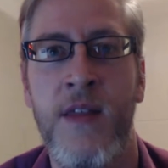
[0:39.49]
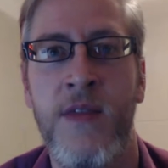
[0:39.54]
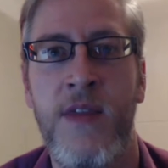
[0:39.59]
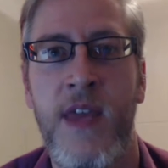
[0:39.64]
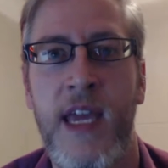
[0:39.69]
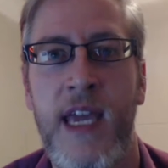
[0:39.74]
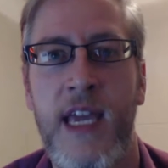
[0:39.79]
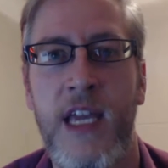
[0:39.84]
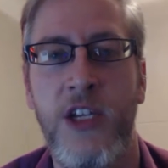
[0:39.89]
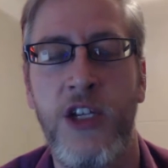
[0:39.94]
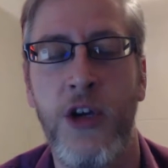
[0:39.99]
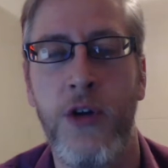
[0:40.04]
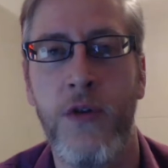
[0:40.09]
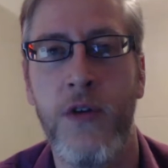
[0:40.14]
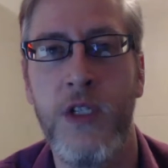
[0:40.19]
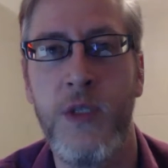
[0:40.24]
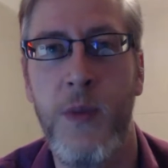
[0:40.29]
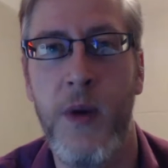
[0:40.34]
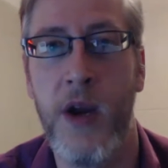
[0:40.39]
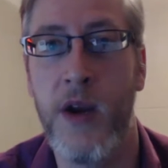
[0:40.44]
The
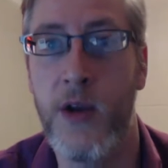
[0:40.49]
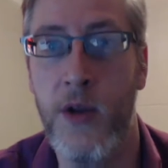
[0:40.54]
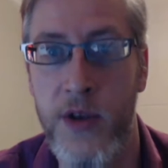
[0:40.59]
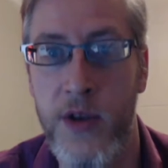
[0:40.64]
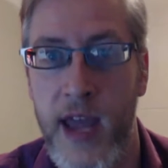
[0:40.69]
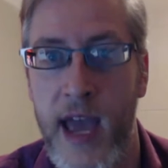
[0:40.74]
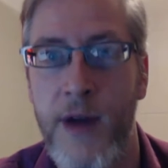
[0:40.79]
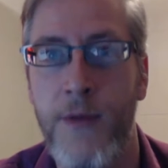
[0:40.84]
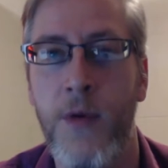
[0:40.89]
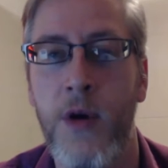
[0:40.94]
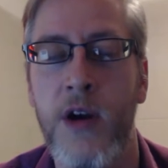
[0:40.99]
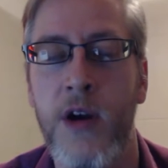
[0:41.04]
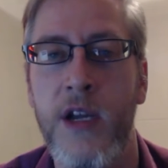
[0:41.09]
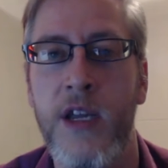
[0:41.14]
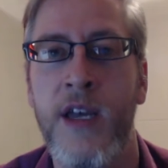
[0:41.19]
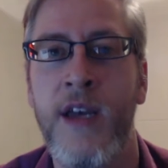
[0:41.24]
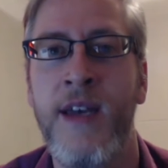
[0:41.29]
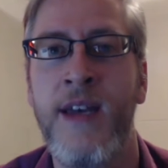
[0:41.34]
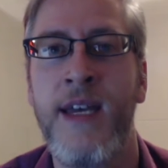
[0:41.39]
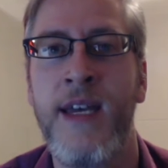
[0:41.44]
Children's Miracle Network
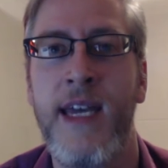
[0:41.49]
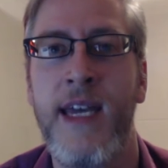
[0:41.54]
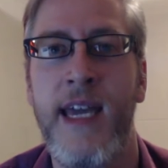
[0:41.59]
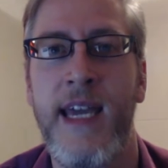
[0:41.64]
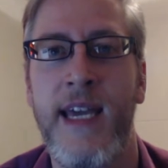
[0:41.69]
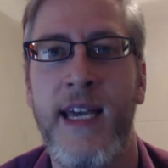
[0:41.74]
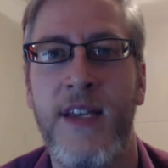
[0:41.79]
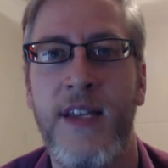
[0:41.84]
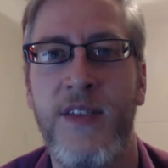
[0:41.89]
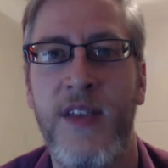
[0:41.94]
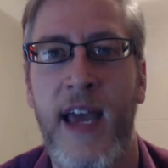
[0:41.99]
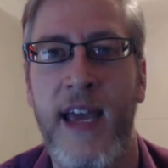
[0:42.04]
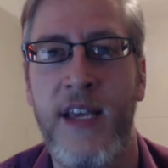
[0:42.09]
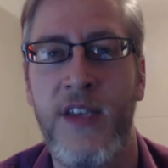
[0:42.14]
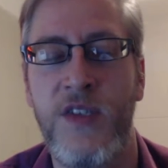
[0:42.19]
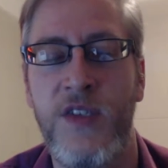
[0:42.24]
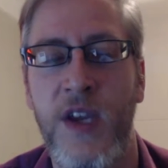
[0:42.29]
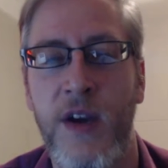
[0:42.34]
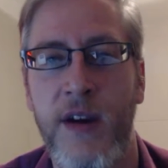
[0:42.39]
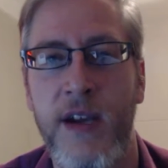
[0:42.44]
is
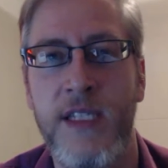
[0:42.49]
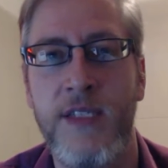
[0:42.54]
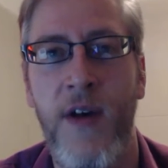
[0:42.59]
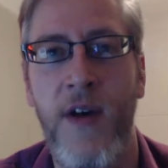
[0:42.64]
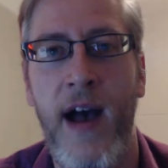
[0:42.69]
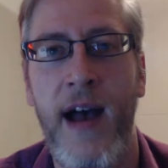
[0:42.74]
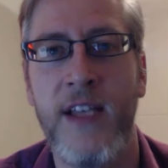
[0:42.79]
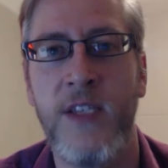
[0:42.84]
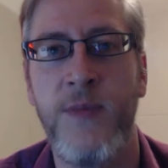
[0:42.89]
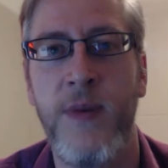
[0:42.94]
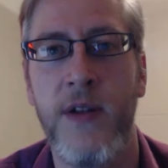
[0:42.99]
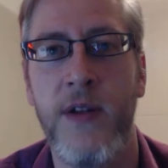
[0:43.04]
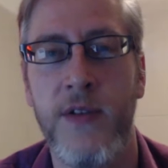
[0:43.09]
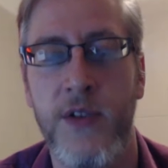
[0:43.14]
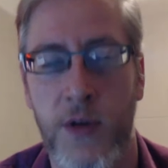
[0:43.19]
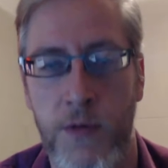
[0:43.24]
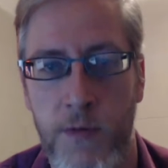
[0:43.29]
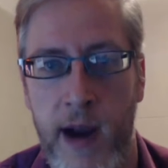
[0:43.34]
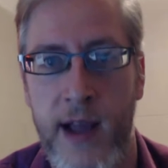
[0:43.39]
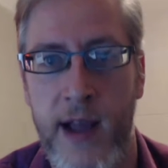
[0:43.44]
a series of
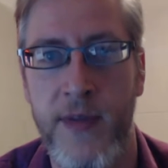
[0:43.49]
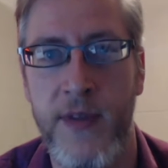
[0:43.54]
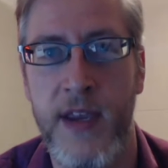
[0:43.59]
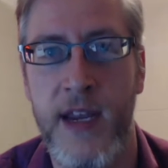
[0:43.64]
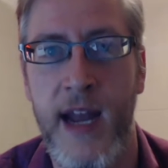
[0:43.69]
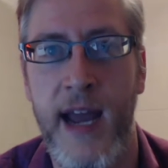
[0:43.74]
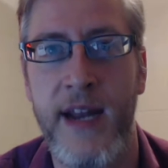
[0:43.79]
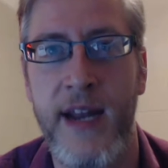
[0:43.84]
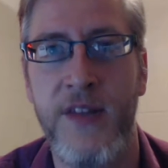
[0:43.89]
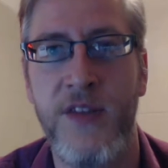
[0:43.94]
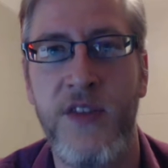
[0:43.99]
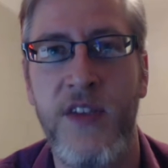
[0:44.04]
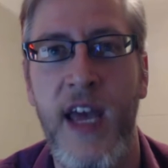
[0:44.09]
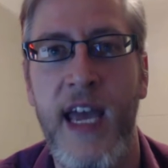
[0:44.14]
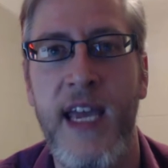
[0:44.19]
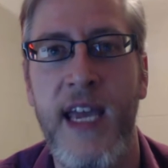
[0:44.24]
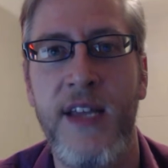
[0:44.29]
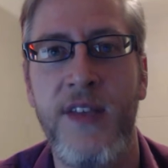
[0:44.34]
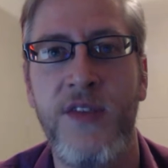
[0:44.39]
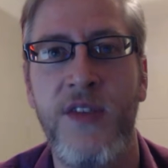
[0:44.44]
hospitals around the United
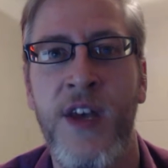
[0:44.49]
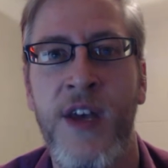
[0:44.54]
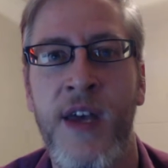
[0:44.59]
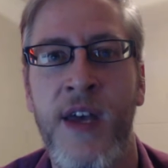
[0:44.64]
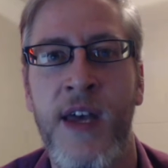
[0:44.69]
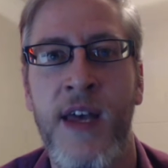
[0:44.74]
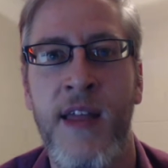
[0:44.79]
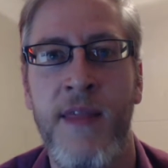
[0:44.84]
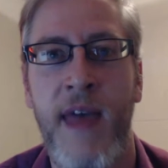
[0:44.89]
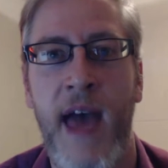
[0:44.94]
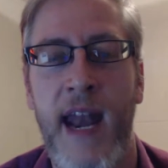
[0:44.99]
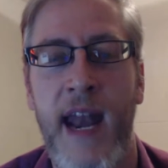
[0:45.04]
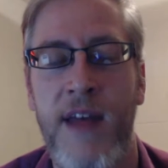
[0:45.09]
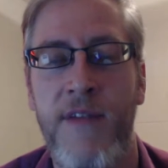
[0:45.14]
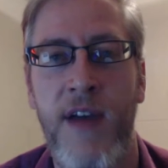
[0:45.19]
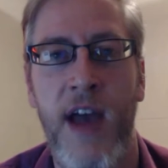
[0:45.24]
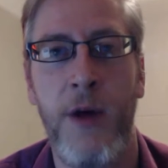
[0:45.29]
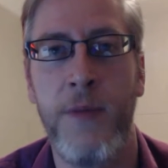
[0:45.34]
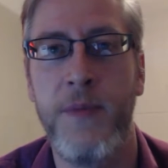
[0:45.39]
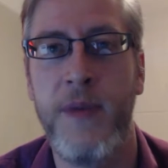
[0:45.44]
States that
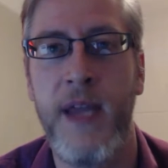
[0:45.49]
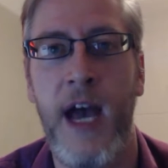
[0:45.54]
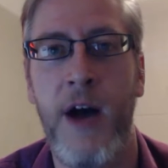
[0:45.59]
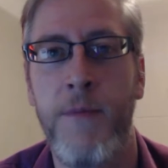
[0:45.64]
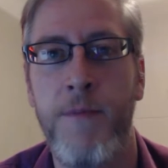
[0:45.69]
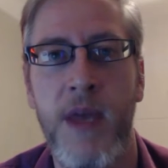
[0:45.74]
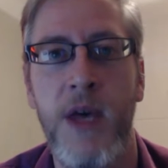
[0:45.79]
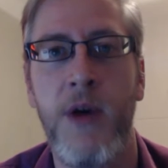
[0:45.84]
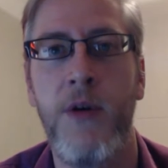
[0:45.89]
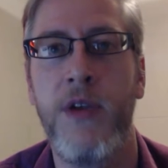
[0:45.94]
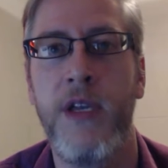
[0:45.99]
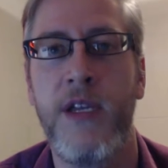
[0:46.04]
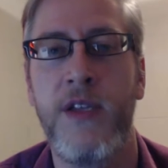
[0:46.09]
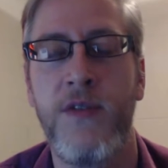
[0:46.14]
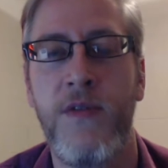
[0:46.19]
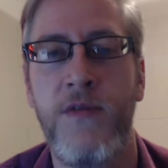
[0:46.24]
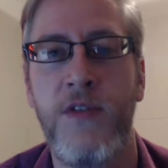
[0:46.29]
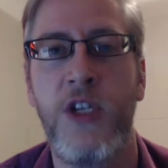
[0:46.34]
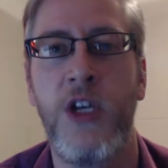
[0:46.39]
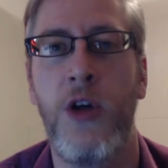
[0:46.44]
have helped out
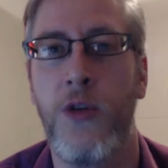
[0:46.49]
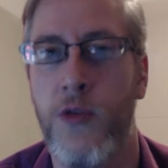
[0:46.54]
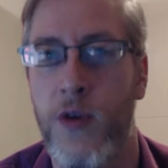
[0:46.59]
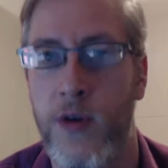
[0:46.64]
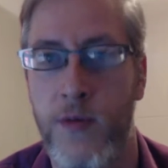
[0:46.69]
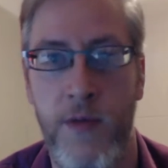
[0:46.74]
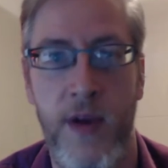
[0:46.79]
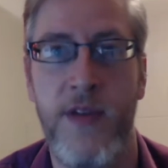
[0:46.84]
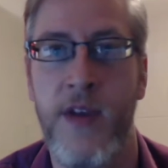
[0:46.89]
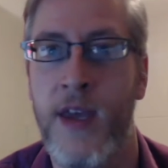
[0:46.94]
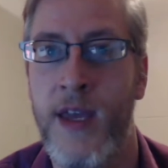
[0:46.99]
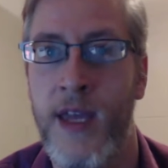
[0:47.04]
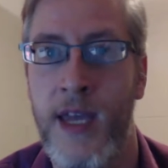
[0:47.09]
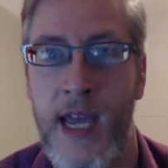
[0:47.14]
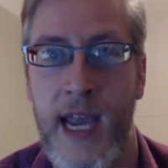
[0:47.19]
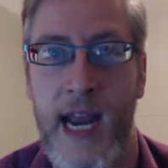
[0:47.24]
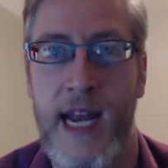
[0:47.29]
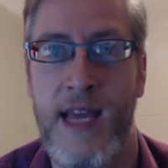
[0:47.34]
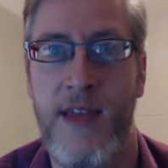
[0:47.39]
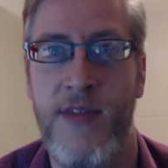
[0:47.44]
millions of children with
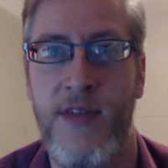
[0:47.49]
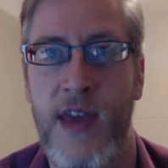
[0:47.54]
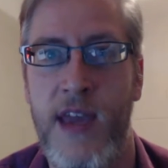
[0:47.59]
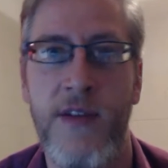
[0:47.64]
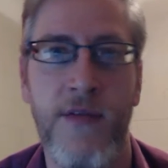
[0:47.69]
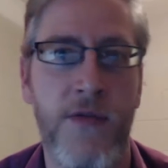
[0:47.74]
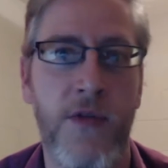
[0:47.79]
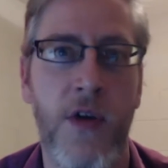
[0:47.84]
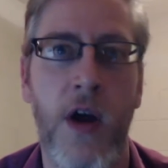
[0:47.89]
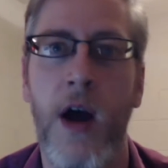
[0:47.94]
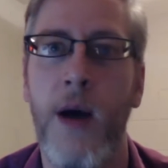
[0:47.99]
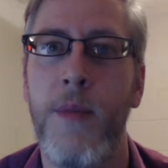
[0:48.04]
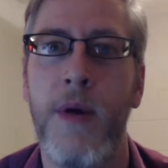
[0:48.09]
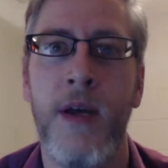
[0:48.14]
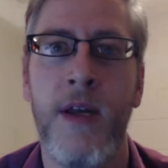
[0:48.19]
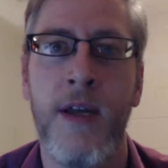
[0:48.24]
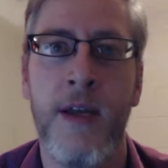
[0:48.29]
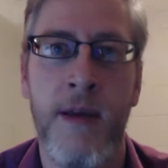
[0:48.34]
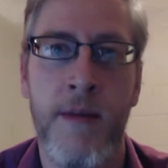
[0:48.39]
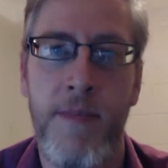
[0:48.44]
anything from
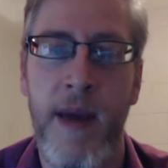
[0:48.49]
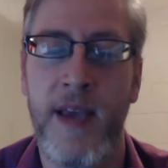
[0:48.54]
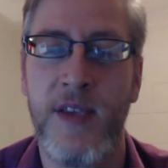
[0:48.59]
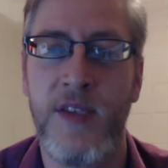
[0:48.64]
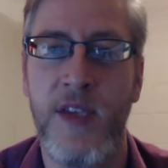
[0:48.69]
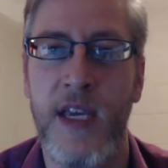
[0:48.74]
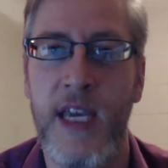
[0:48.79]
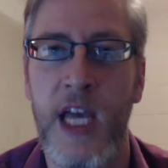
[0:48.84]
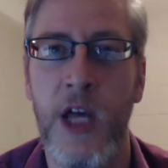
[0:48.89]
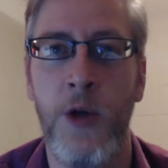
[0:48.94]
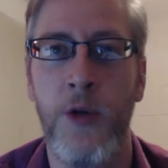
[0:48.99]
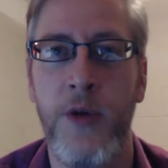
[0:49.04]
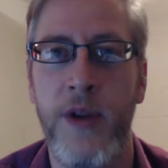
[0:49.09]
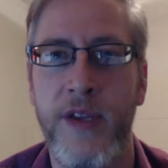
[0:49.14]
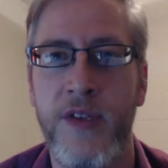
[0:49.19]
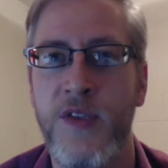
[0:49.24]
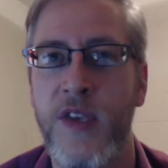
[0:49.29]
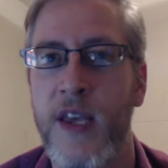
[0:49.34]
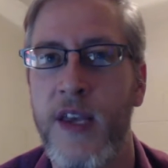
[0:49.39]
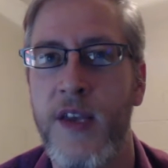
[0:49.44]
basic
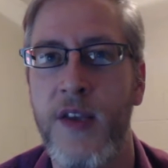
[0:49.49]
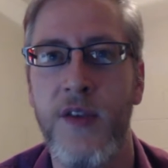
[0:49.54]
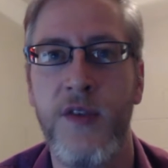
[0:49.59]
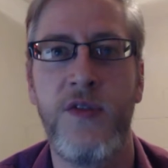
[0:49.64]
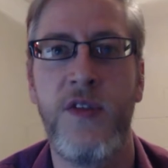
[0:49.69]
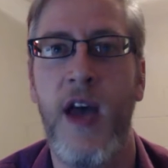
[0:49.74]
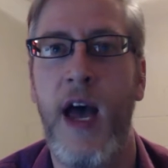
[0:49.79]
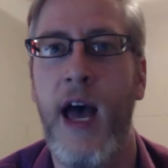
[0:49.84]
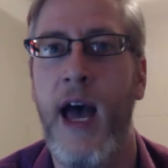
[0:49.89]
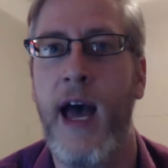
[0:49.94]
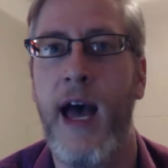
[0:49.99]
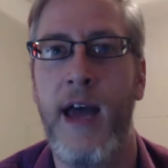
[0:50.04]
illnesses,